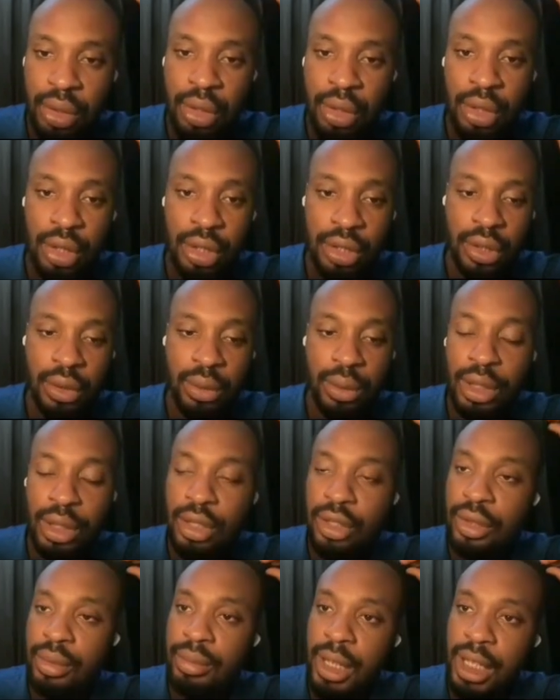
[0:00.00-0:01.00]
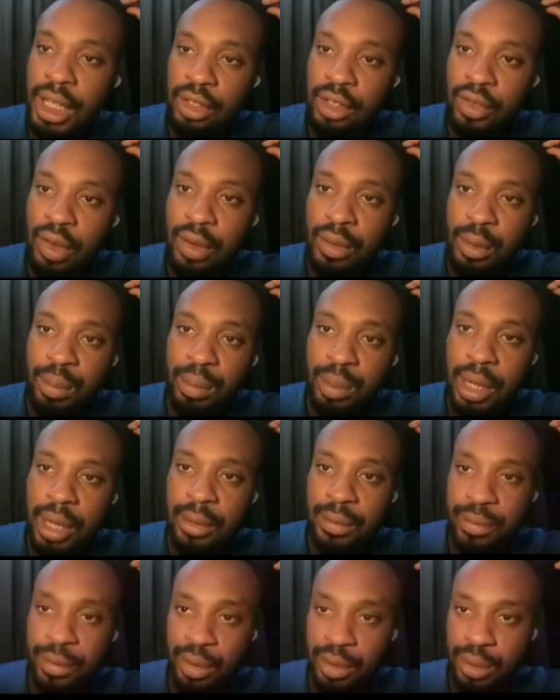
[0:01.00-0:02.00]
So you want it to make a travel
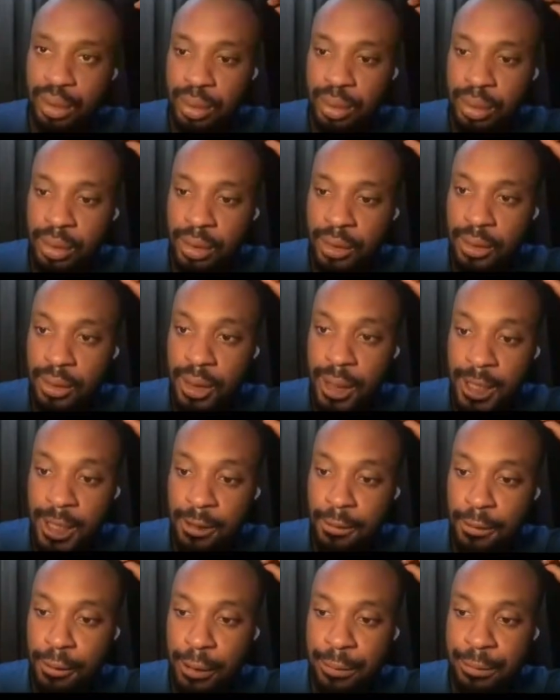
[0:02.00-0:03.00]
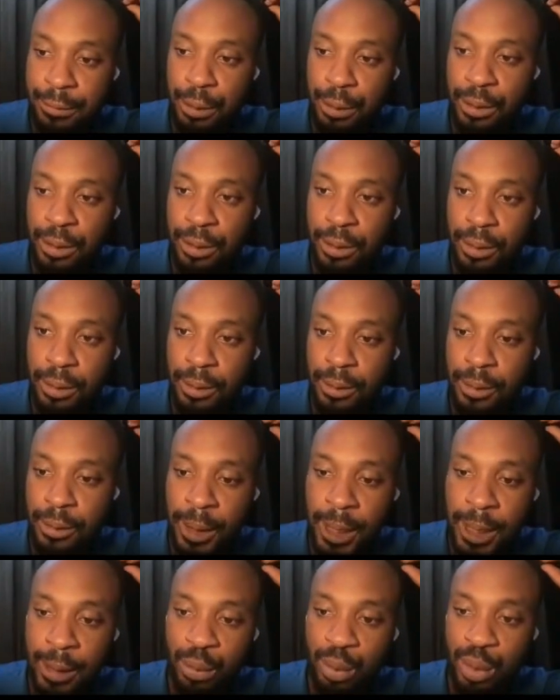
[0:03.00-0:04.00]
plan for you, so you can travel to
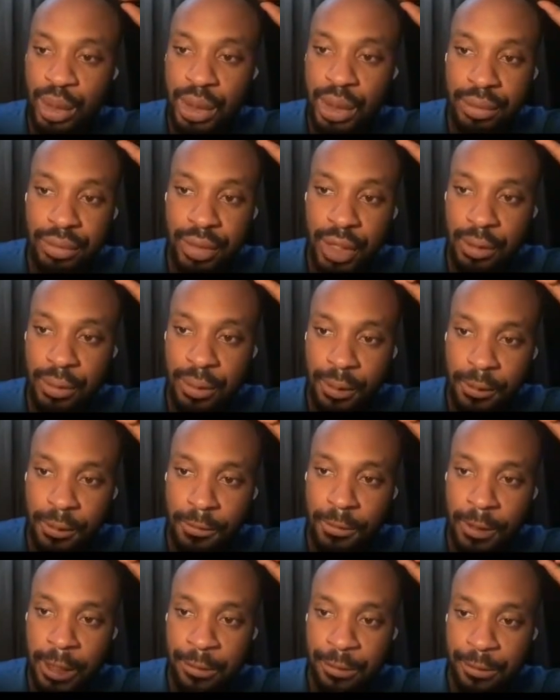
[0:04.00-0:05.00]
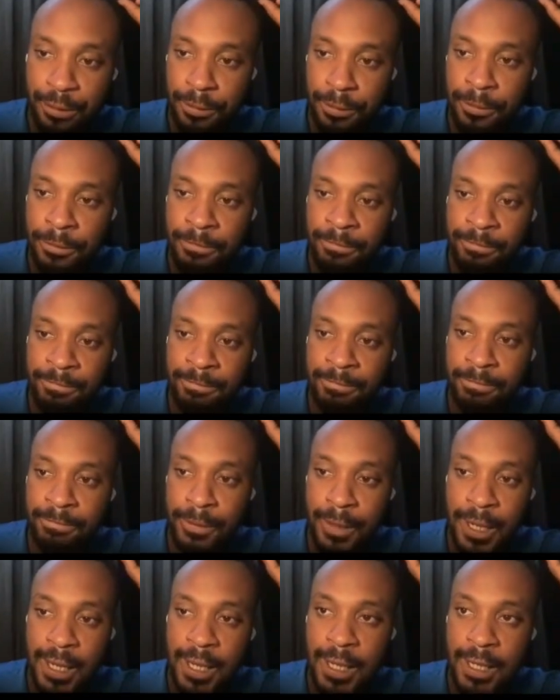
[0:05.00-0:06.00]
like wherever you want to travel,
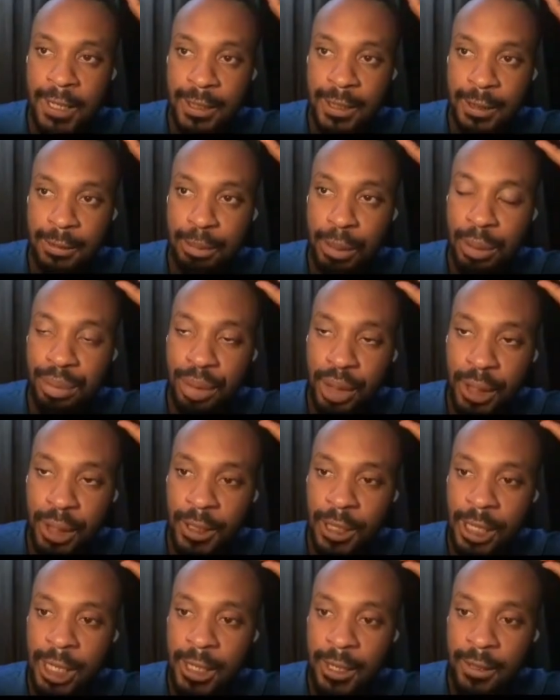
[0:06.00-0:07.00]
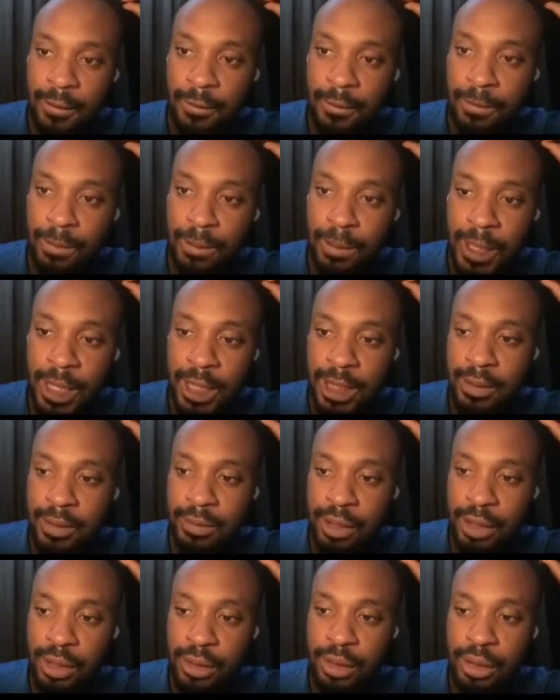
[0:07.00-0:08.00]
and maybe like the
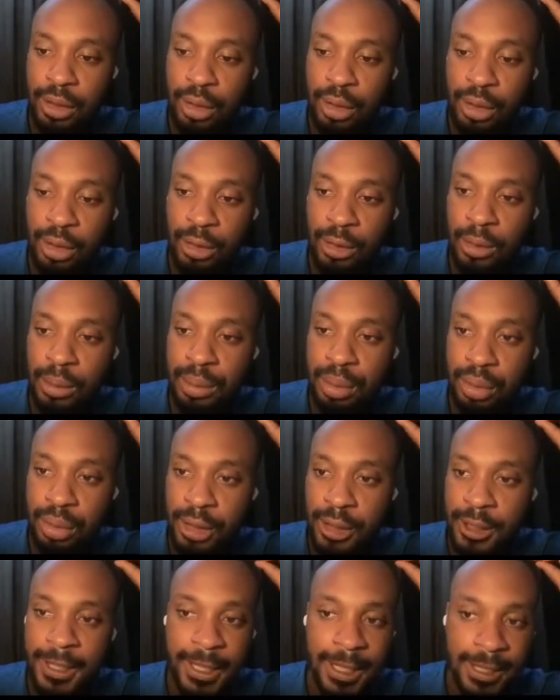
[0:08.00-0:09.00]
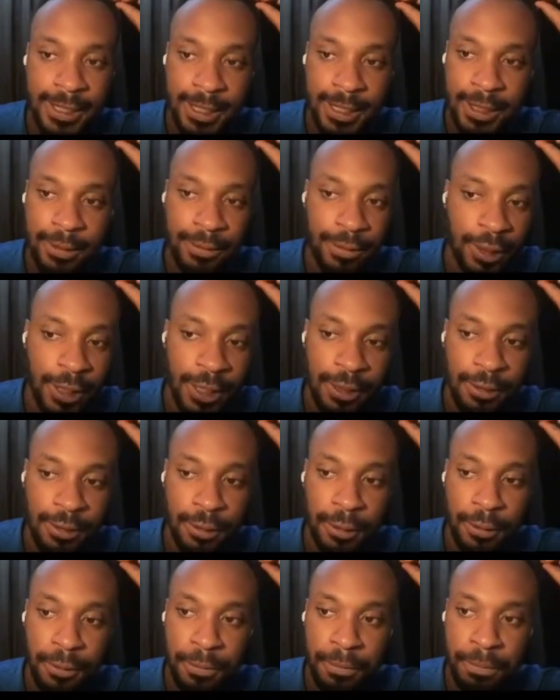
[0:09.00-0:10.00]
activities you need to do, book the tickets and every other
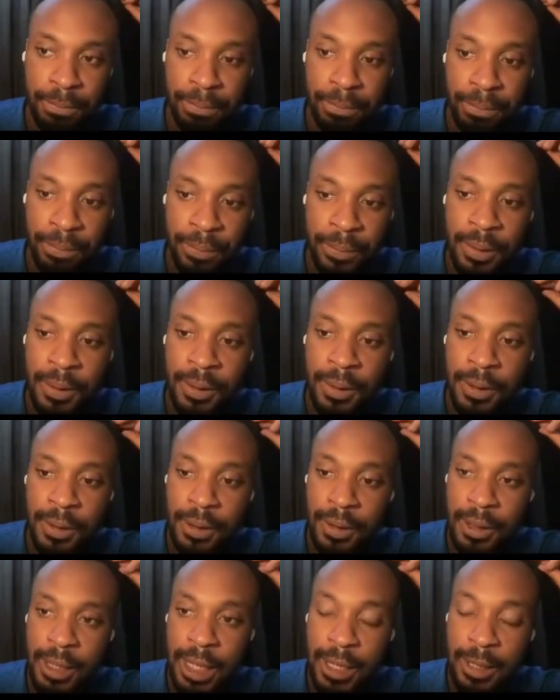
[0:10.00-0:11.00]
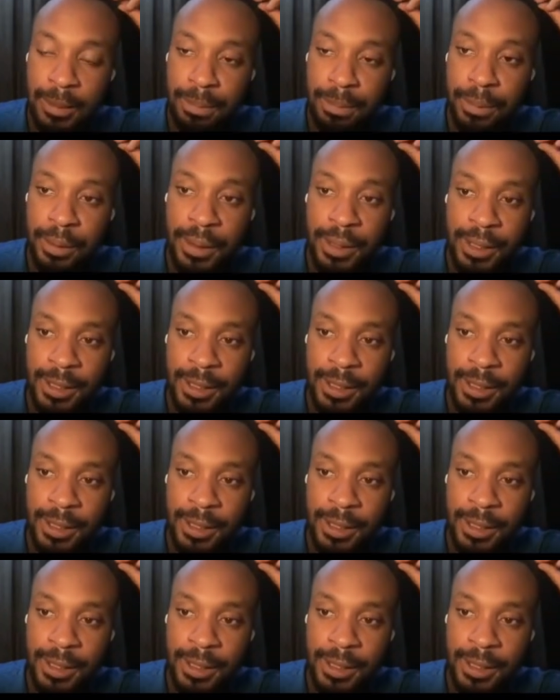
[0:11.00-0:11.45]
stuff. like booking the